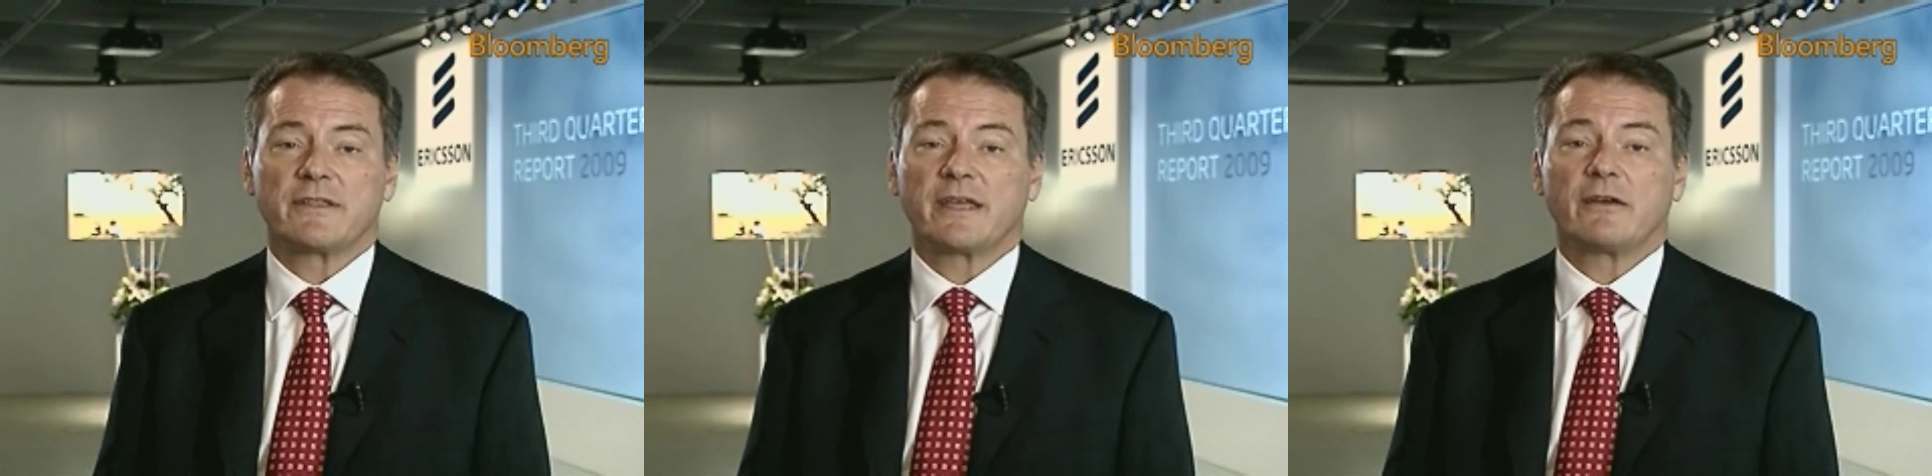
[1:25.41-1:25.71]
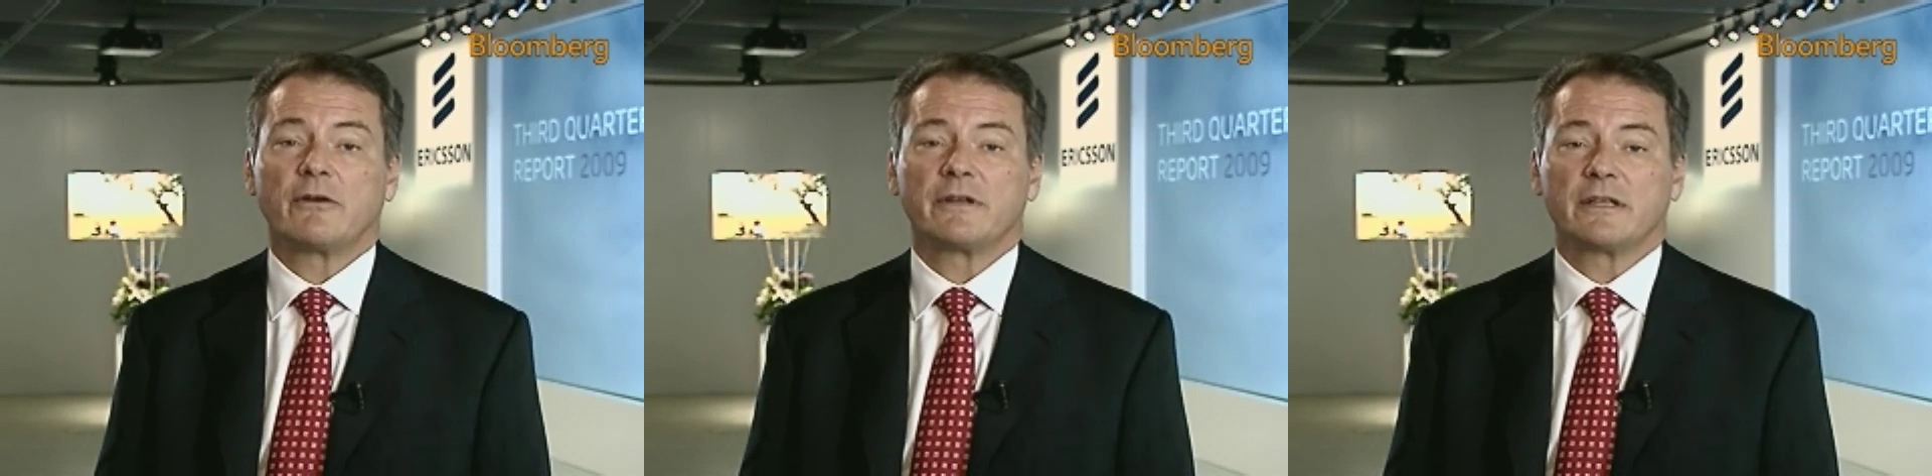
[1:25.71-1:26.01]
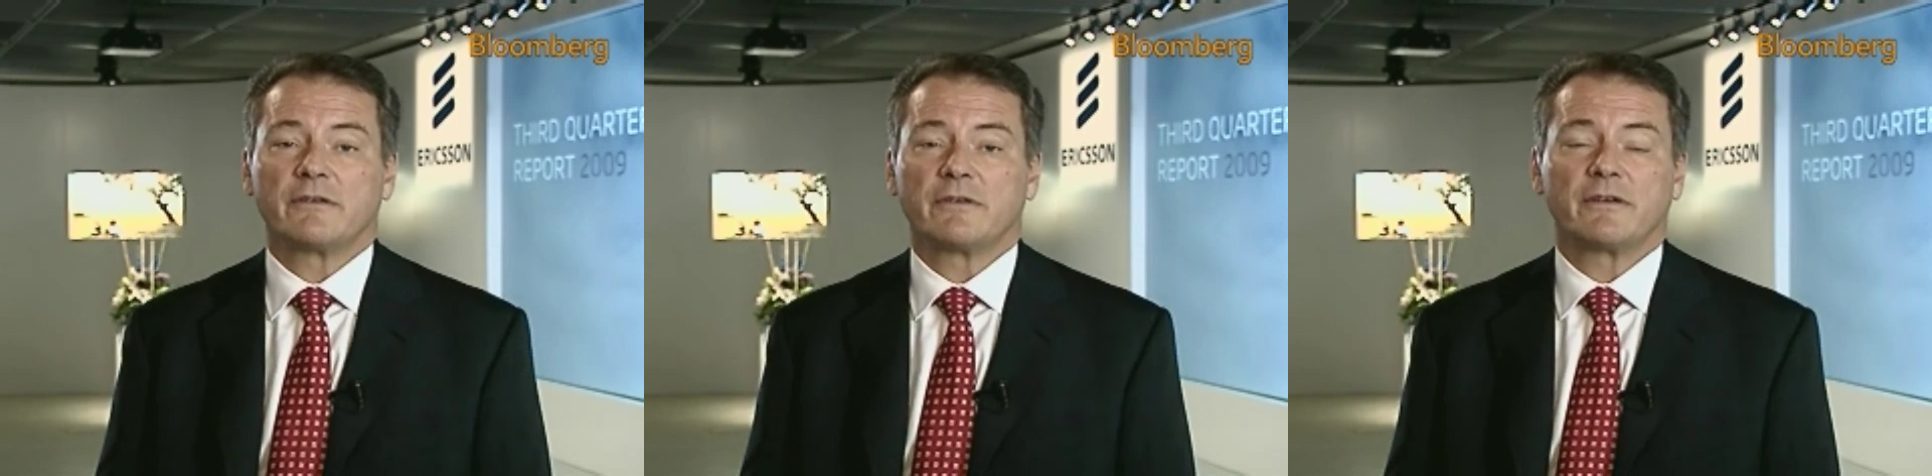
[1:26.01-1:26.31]
and they are
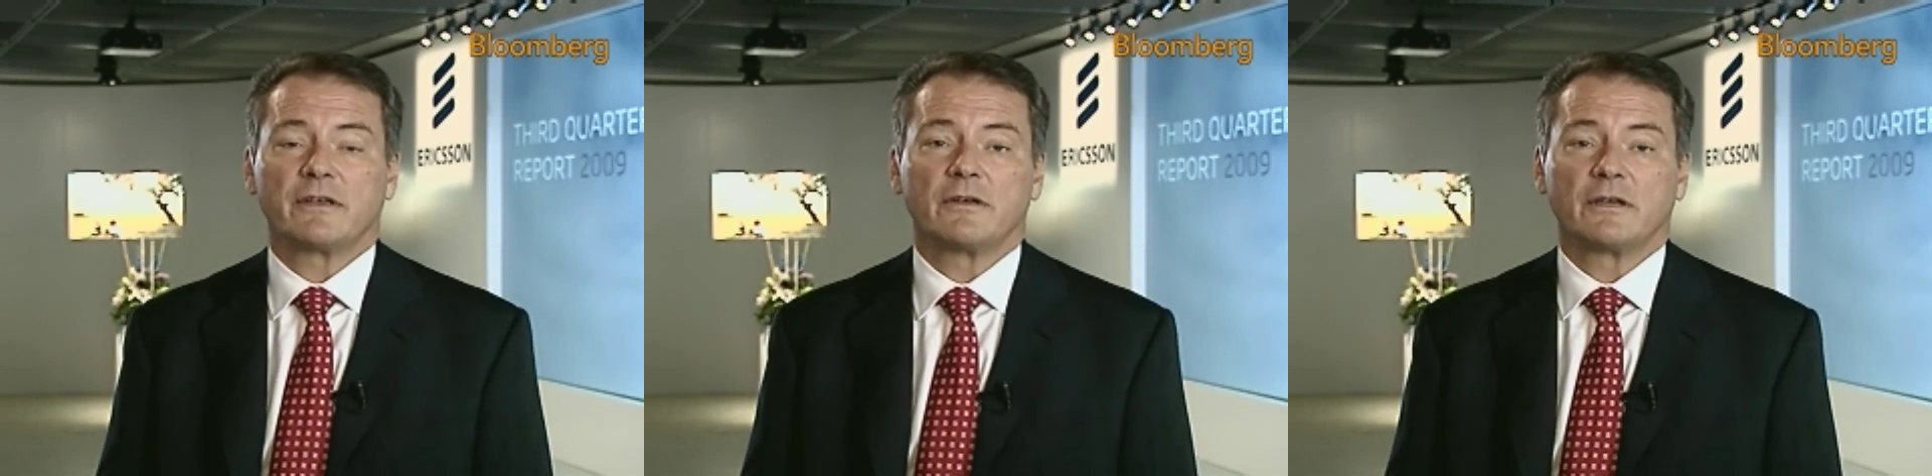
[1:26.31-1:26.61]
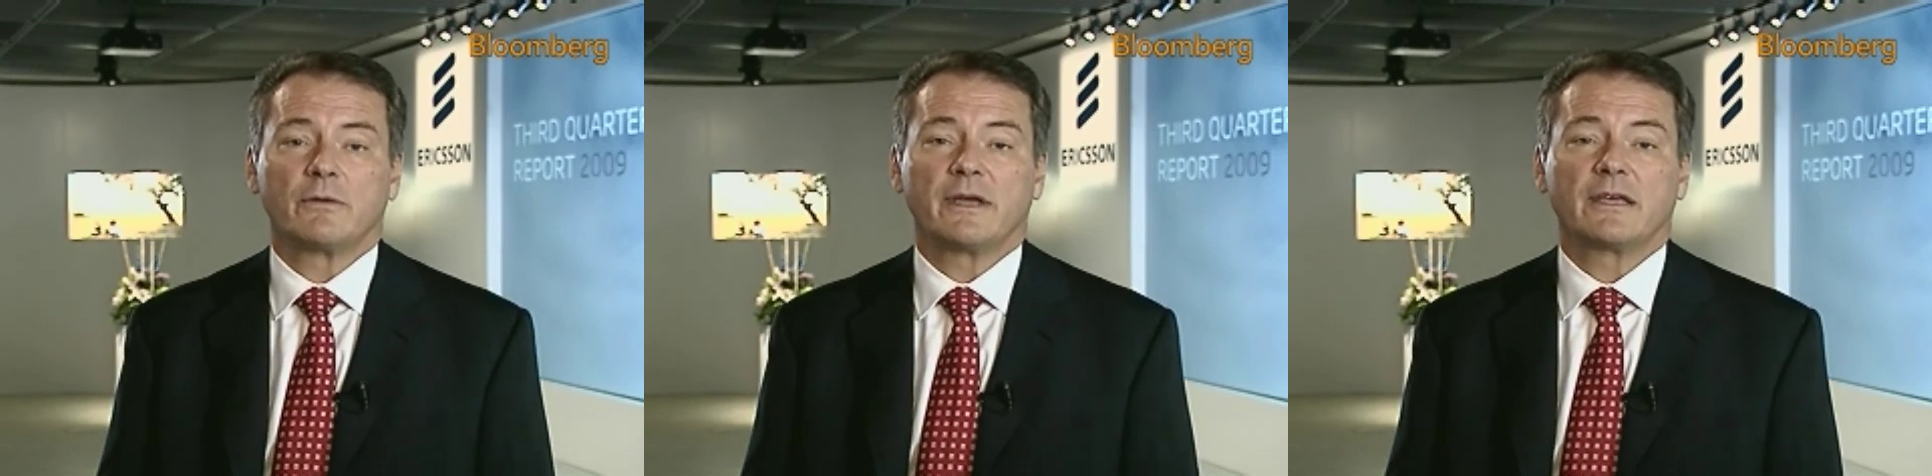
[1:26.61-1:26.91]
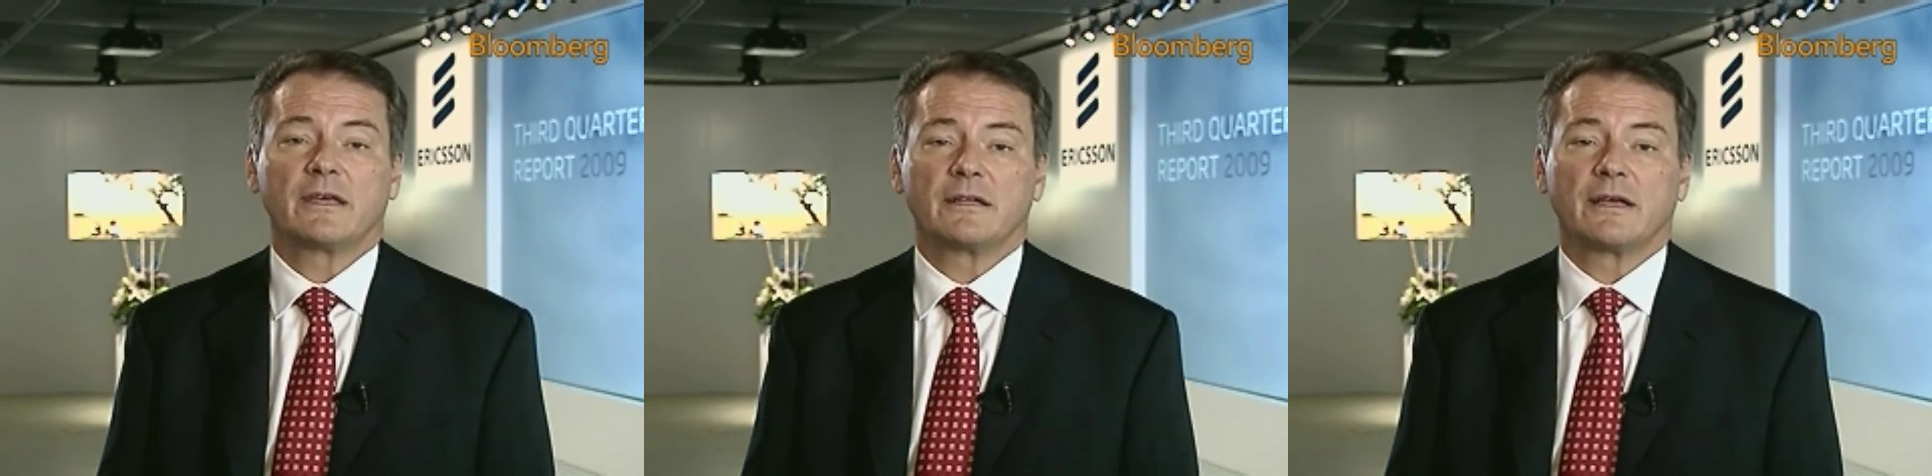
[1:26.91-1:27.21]
in a very
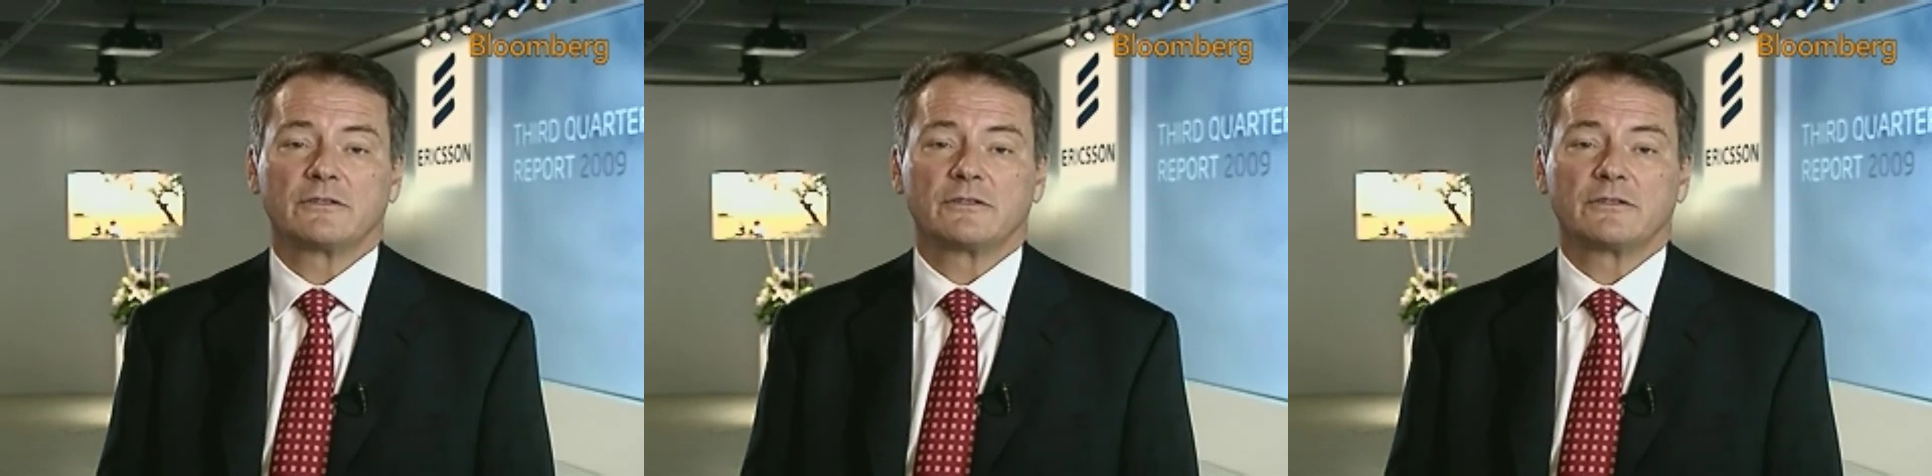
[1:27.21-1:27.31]
quick and,